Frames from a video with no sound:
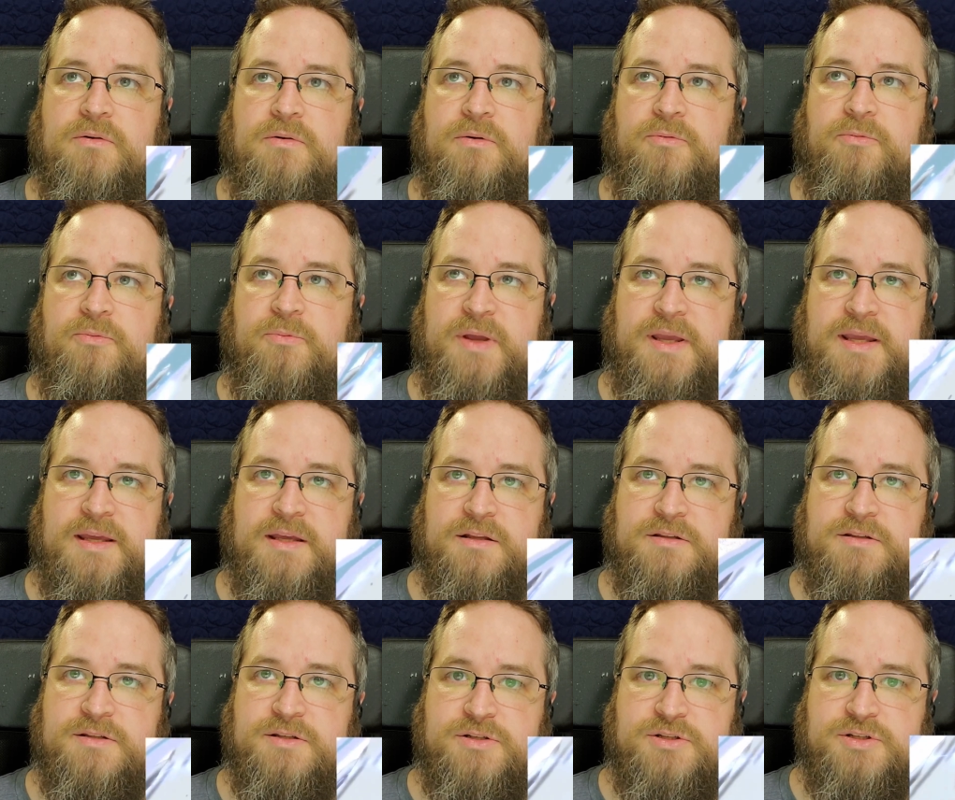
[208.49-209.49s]
we
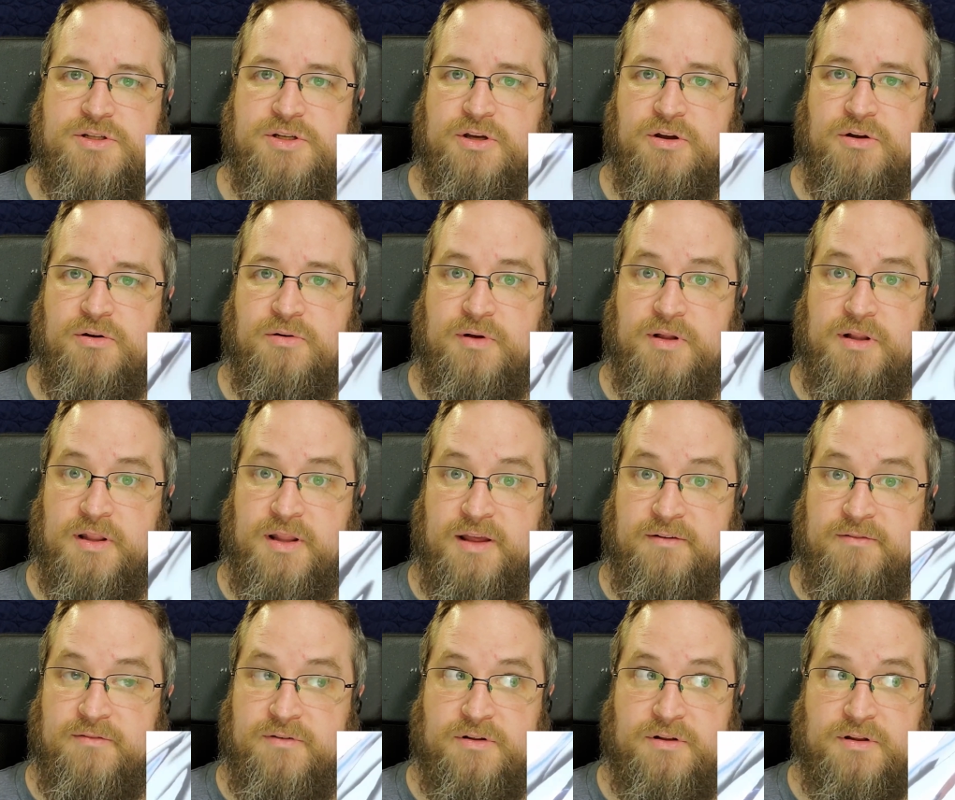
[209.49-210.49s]
get to show a
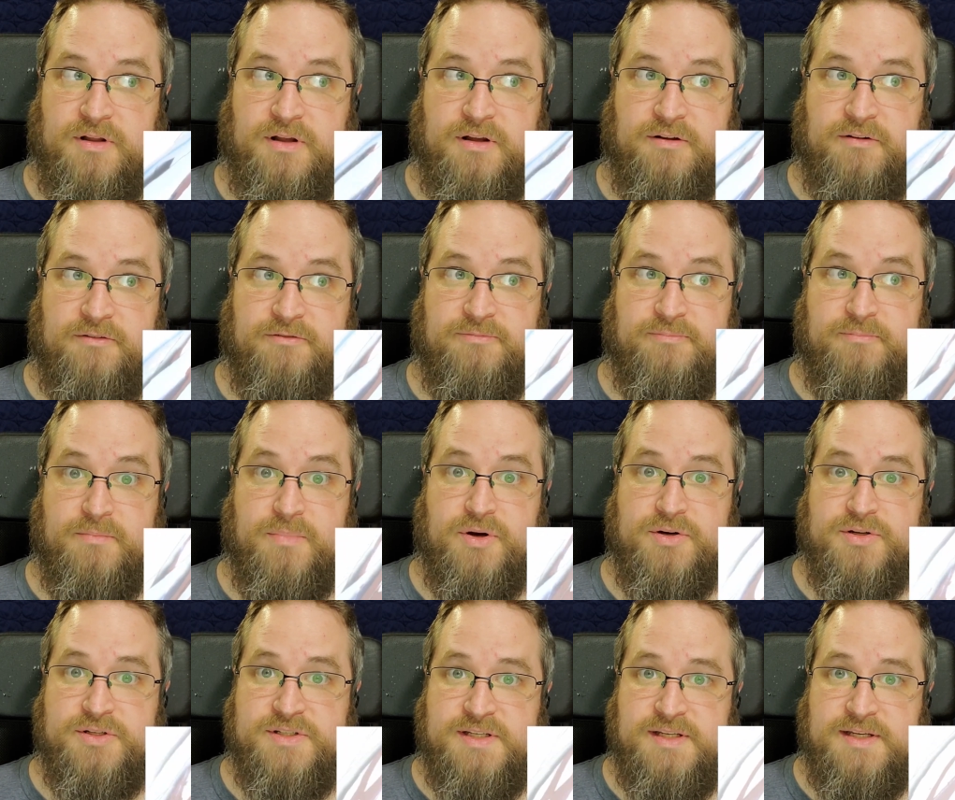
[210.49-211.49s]
level of
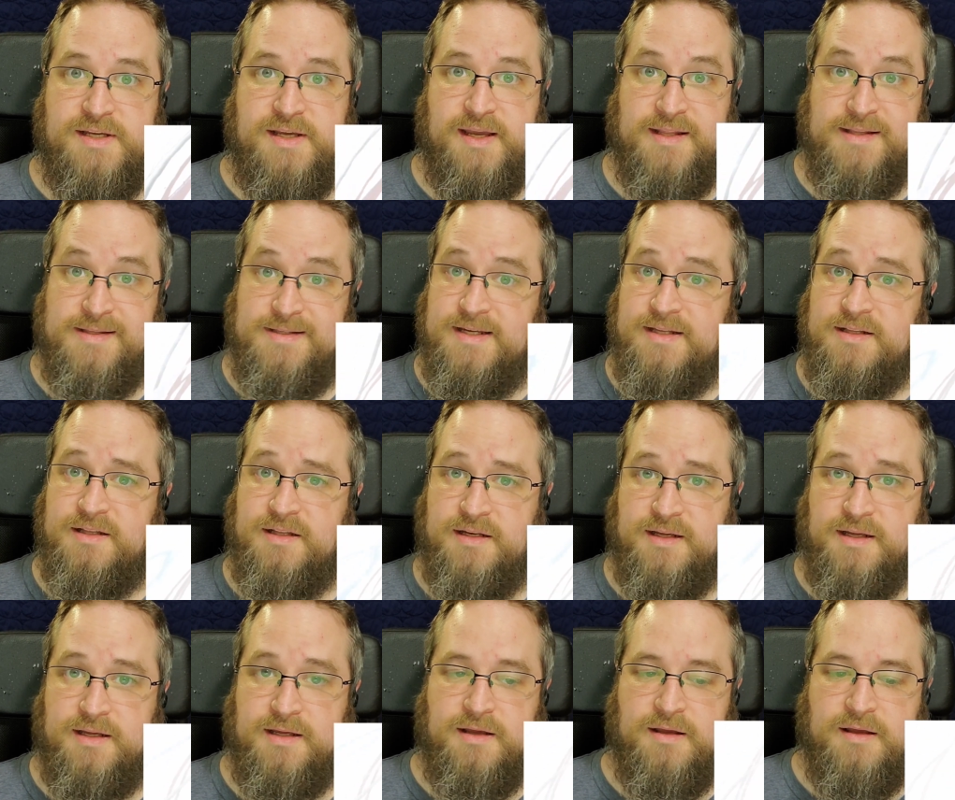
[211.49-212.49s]
mercy and
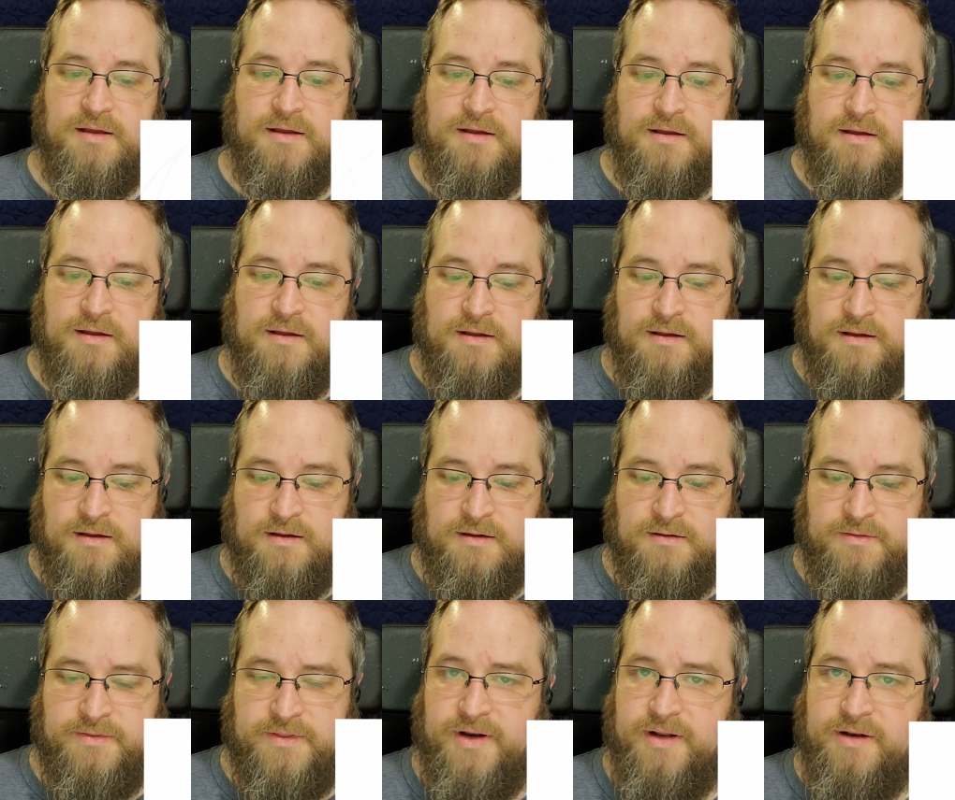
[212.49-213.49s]
dignity
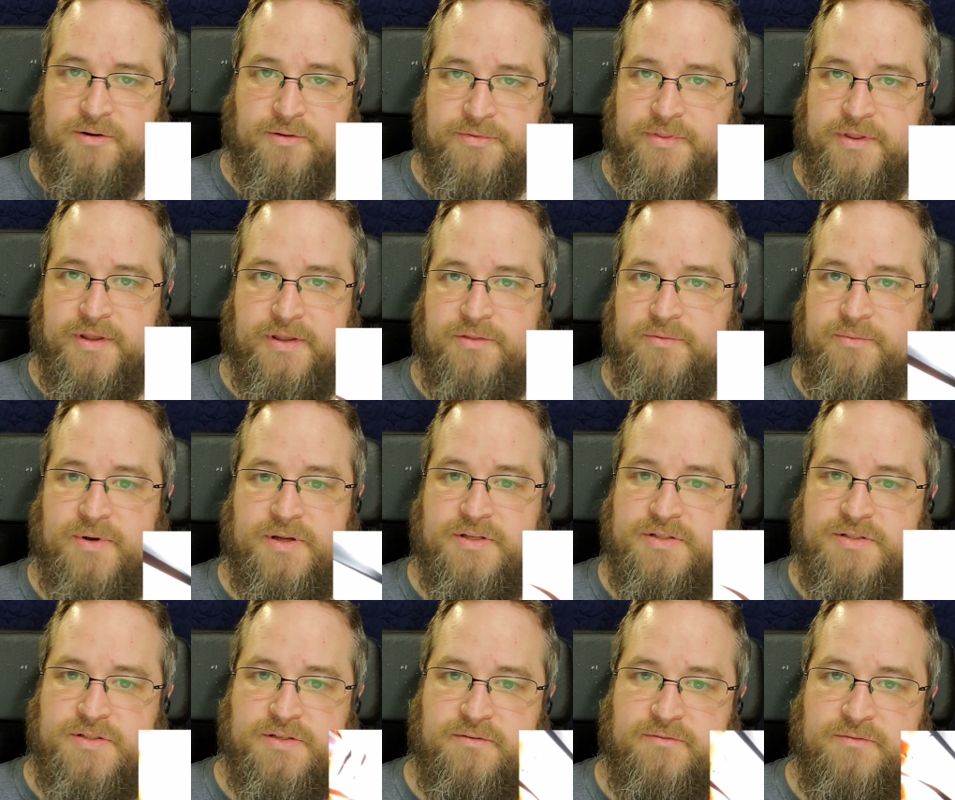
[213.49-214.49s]
that I don't think the
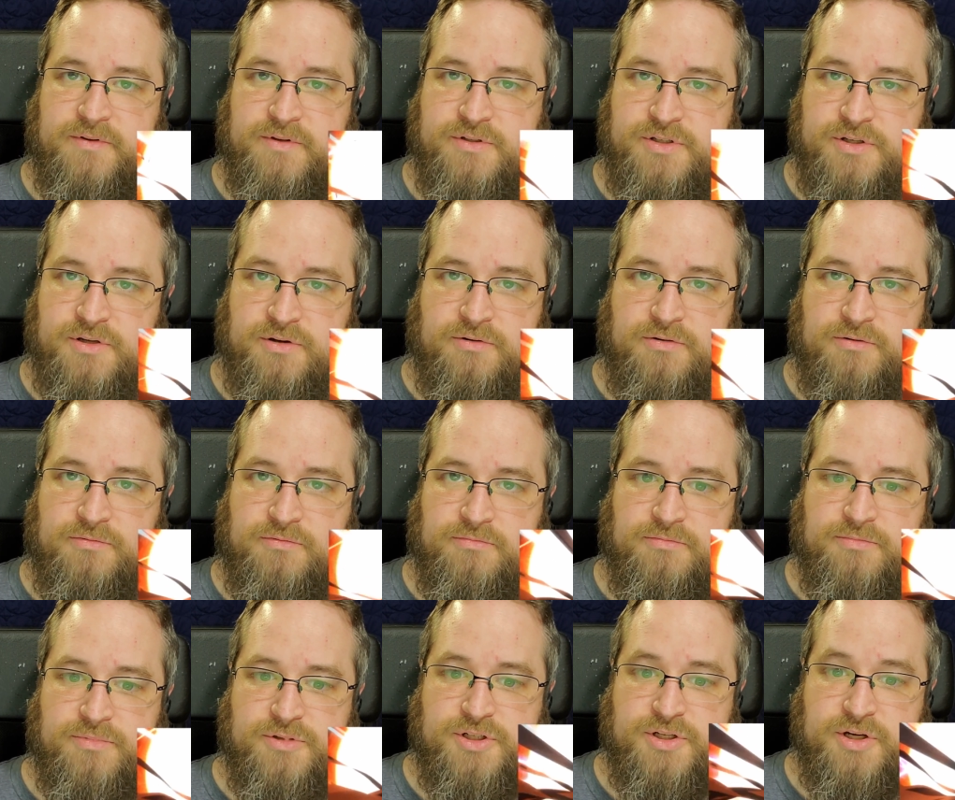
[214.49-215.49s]
rest of the show
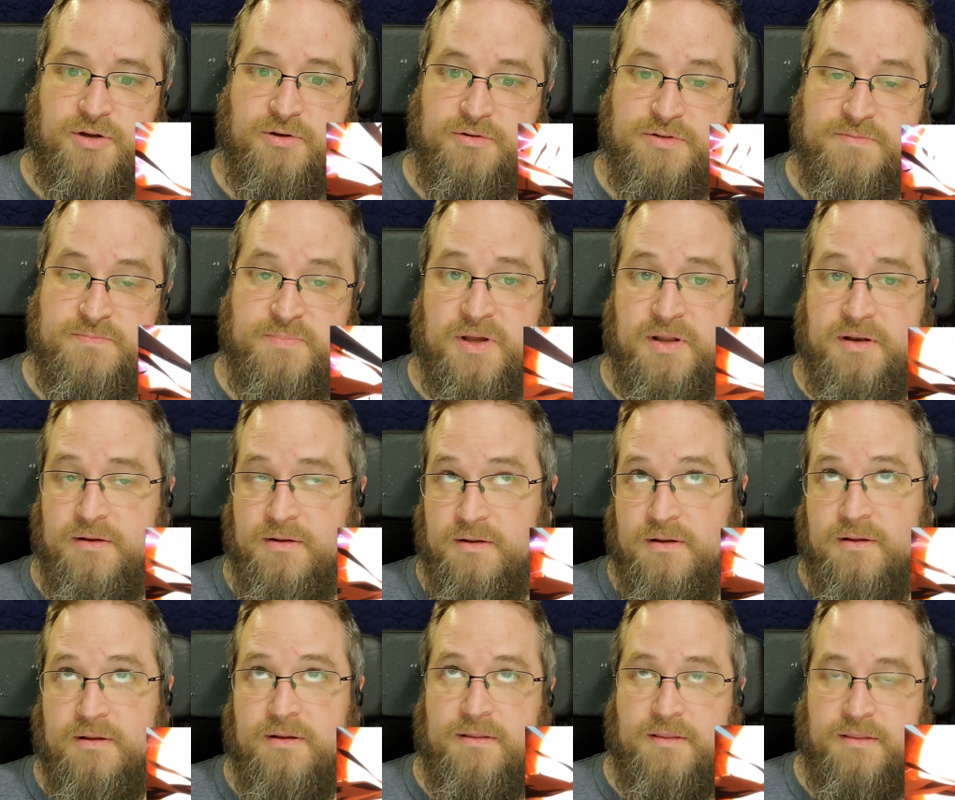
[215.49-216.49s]
shows. But
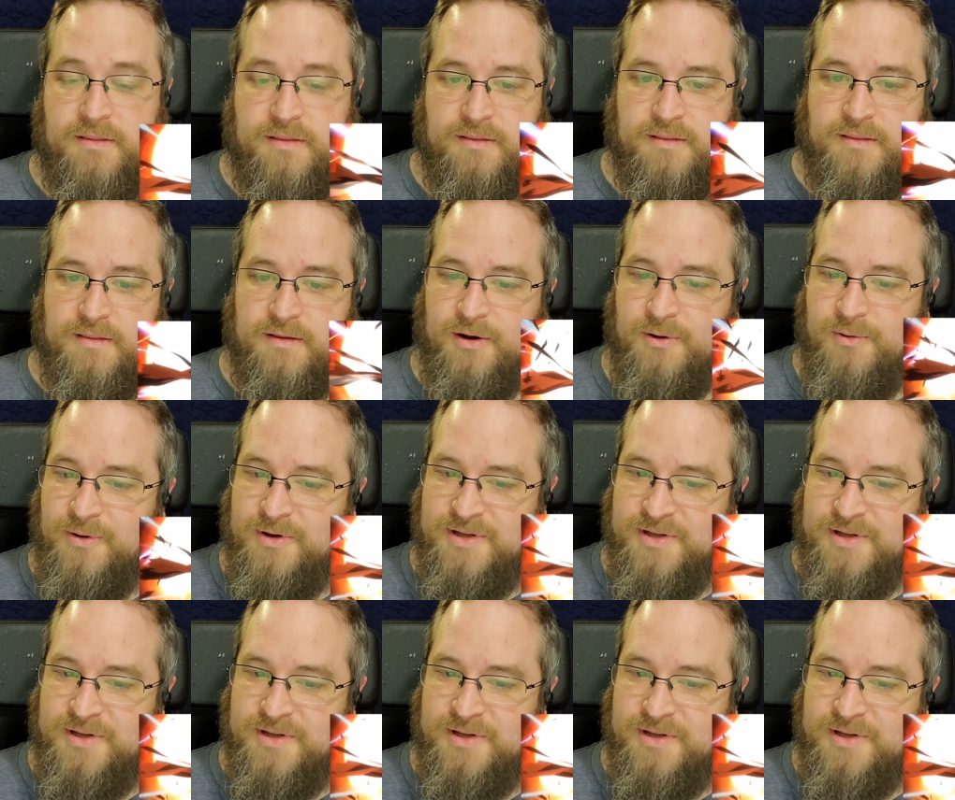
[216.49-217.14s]
there